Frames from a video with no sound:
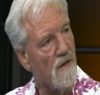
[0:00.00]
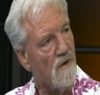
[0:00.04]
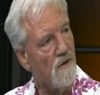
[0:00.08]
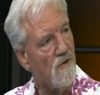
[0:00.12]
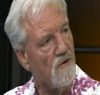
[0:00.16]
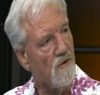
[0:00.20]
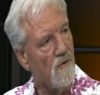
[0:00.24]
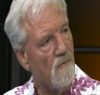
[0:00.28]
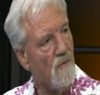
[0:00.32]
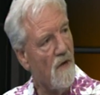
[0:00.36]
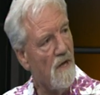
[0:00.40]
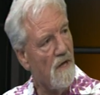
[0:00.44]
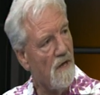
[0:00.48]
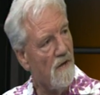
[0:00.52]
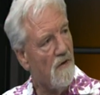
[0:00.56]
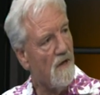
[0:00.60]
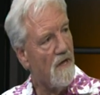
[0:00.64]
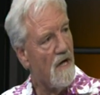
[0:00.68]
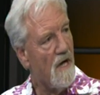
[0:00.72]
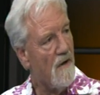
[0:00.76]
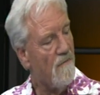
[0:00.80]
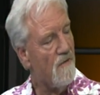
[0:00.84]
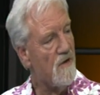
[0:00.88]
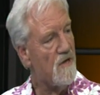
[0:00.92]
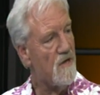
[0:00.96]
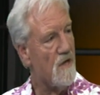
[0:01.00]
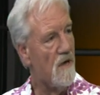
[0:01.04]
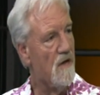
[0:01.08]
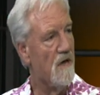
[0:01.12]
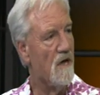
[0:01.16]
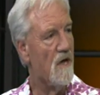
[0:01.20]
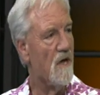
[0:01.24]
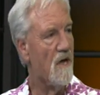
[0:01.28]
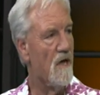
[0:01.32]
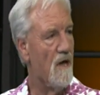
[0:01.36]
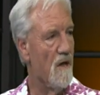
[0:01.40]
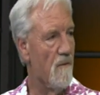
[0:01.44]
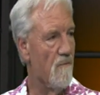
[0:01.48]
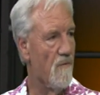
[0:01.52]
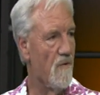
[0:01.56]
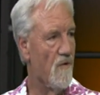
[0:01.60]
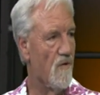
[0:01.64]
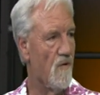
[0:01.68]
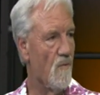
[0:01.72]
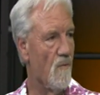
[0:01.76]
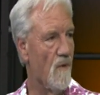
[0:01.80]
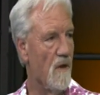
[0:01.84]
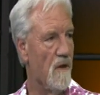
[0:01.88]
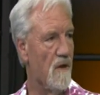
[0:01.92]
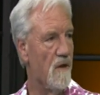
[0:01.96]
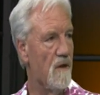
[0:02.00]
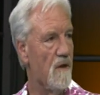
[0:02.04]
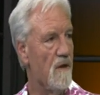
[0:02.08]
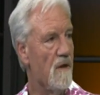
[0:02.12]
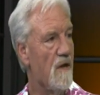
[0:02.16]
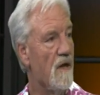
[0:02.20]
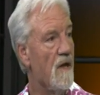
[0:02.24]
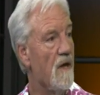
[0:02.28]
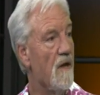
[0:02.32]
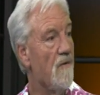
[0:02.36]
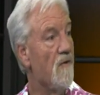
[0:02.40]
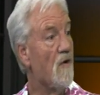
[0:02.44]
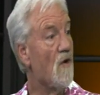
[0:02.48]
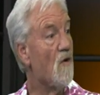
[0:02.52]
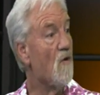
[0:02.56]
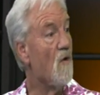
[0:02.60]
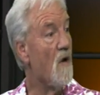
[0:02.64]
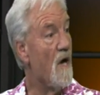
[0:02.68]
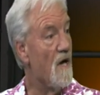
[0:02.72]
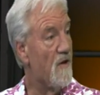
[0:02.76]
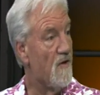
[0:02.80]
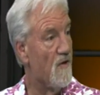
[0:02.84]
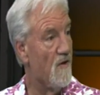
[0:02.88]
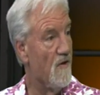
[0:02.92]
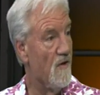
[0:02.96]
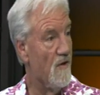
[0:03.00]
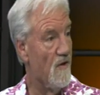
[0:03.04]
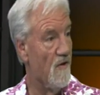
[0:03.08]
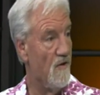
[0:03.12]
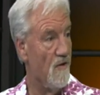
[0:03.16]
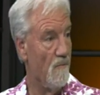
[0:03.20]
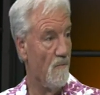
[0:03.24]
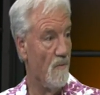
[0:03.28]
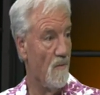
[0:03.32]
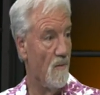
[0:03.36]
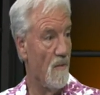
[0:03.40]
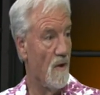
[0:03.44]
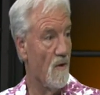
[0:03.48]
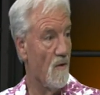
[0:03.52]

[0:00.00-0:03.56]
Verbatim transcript: and really the coverage only comes when uh, the crises